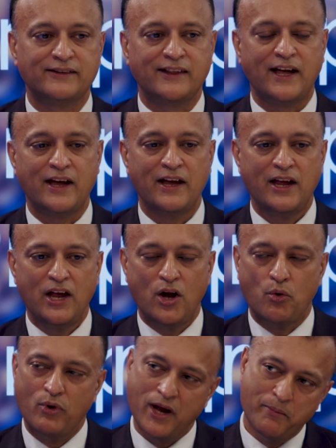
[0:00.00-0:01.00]
that
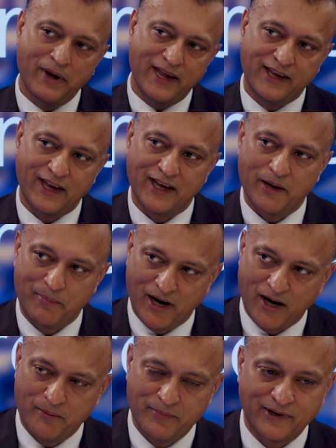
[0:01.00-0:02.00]
we're making
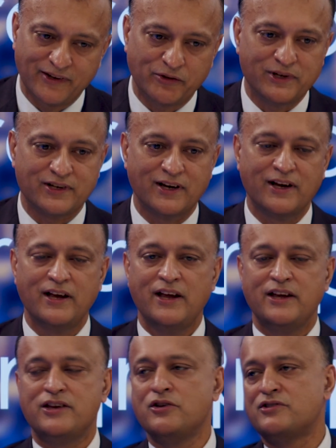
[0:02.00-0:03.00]
apartments which are
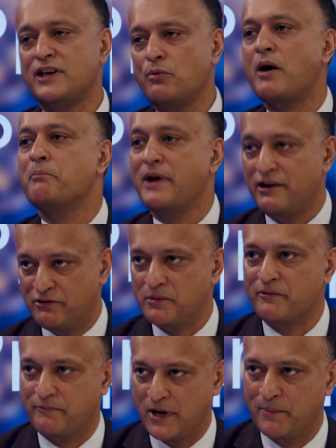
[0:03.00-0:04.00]
usually 1-bedroom
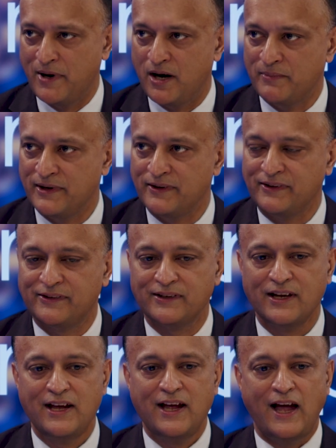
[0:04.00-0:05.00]
apartments,
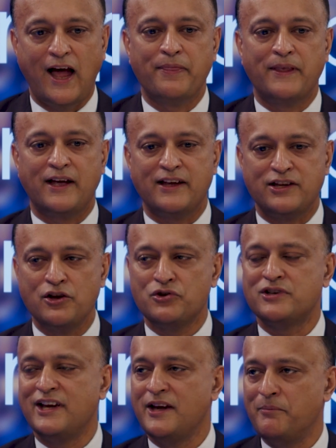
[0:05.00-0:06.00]
and they're
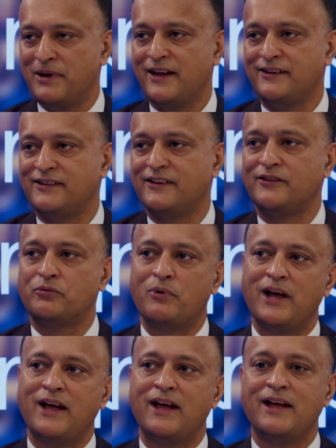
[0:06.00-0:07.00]
usually in places
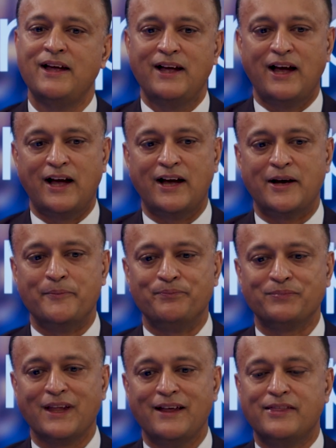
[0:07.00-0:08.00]
where
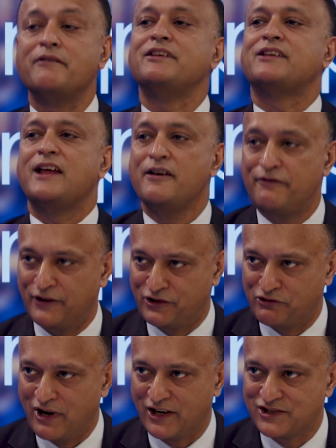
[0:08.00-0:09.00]
there is
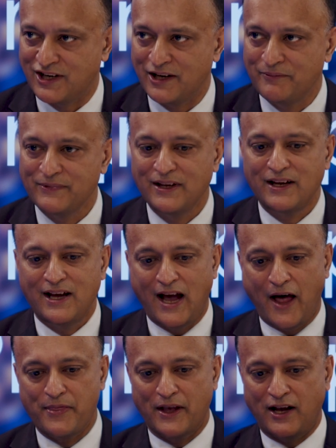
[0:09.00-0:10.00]
infrastructure,
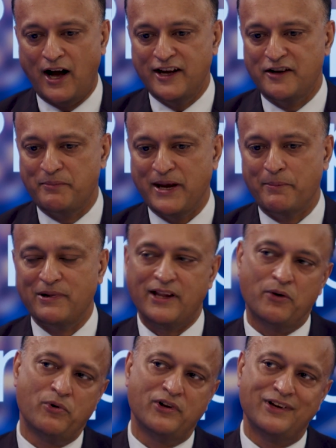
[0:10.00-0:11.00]
and the kind of people that
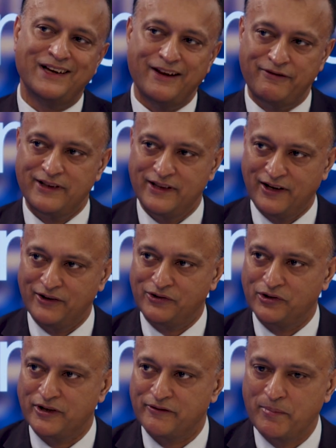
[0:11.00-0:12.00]
want to live in those
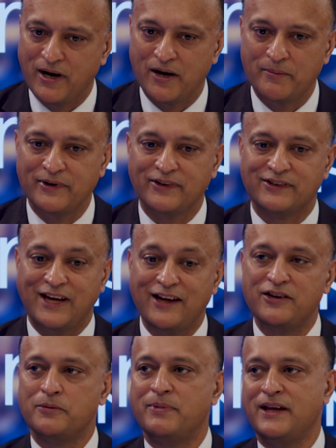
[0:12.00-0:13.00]
sort of apartments tend
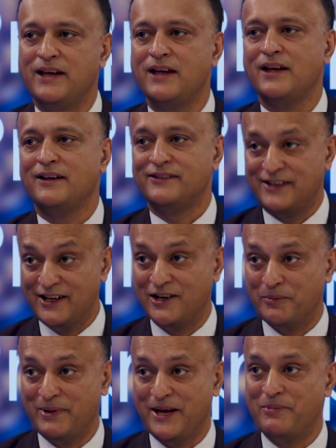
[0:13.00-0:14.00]
to be single
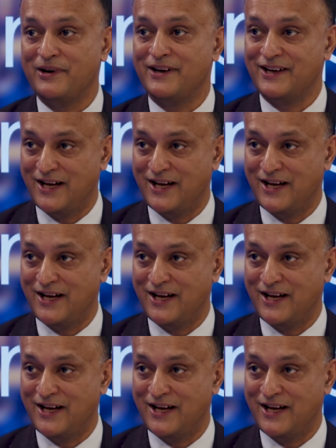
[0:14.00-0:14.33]
people and